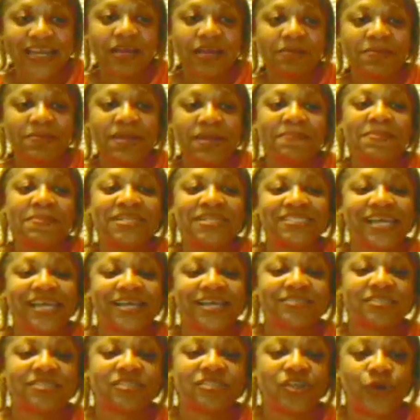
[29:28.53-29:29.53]

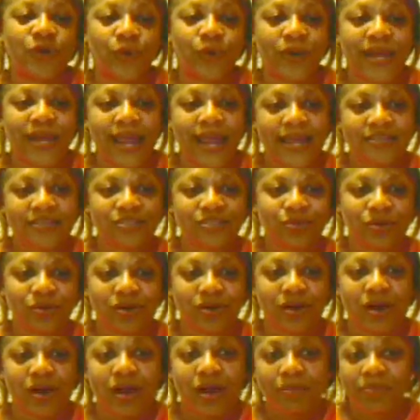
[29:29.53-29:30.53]
imitating the creator,
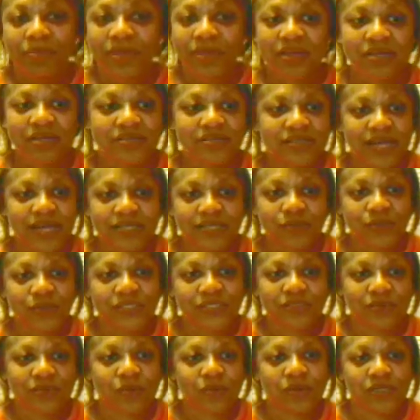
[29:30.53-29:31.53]
because that's
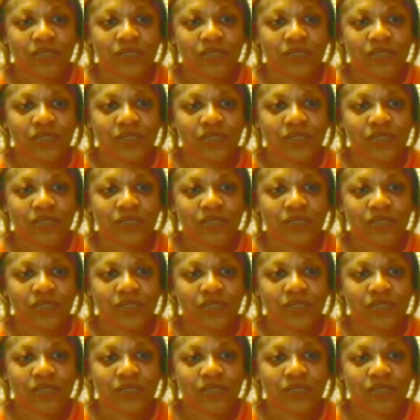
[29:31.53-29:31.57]
what